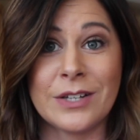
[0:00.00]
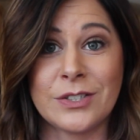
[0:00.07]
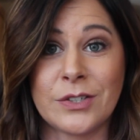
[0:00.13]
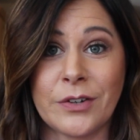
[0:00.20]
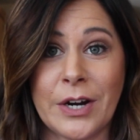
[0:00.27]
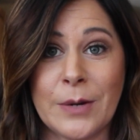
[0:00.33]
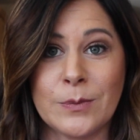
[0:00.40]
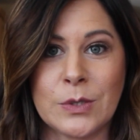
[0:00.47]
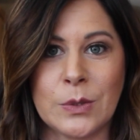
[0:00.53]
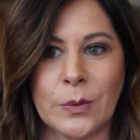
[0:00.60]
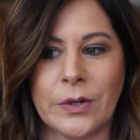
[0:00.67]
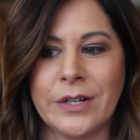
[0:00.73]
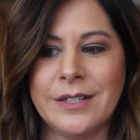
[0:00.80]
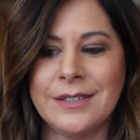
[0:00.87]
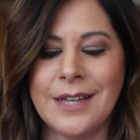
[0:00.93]
Instagram
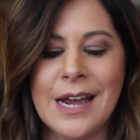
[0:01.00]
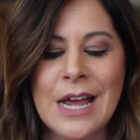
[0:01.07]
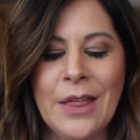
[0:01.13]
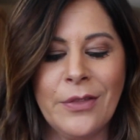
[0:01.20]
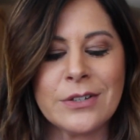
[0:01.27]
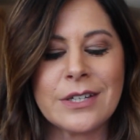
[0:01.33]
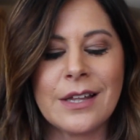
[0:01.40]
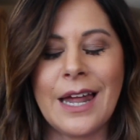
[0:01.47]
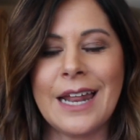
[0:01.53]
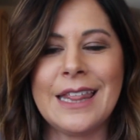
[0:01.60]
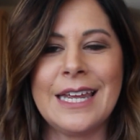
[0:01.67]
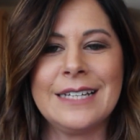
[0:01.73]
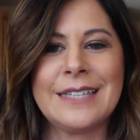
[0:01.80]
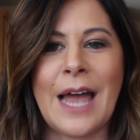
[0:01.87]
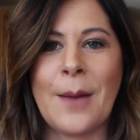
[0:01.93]
stories. There's a lot of
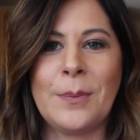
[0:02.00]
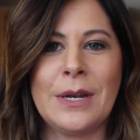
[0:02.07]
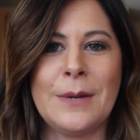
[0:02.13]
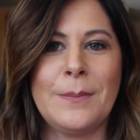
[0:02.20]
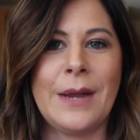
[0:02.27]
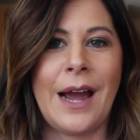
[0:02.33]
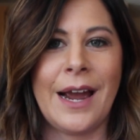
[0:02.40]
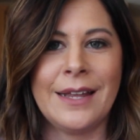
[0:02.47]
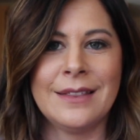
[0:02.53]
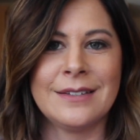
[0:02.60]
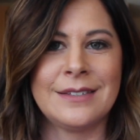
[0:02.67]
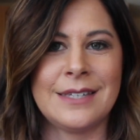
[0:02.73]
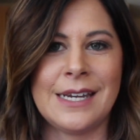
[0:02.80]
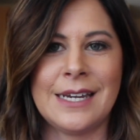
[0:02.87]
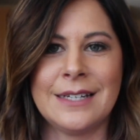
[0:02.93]
things happening behind the
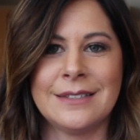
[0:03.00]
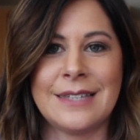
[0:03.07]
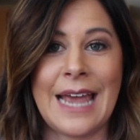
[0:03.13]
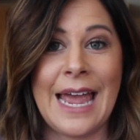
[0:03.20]
scenes